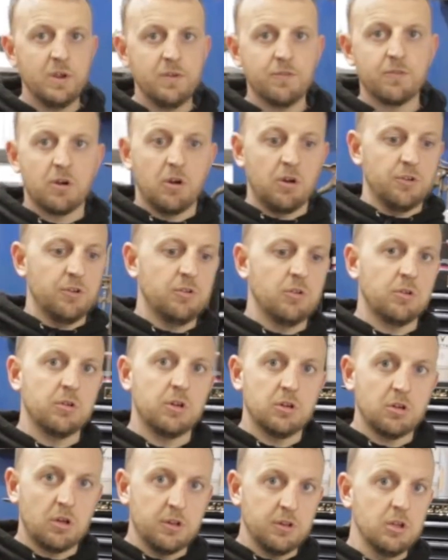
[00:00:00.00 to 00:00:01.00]
we've kind of done
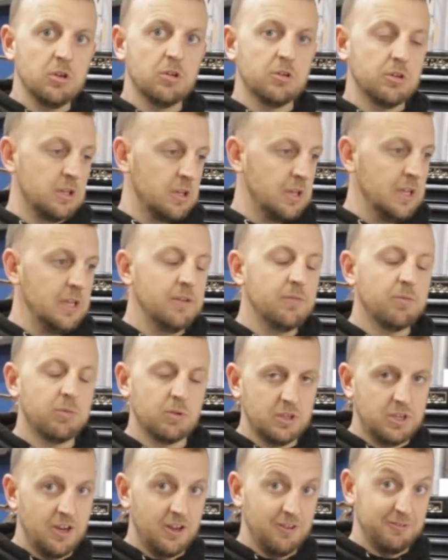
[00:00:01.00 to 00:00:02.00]
is on the underneath,
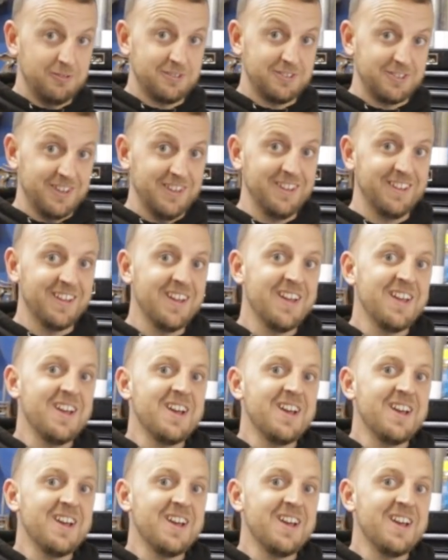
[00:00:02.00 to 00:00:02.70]
what you don't see.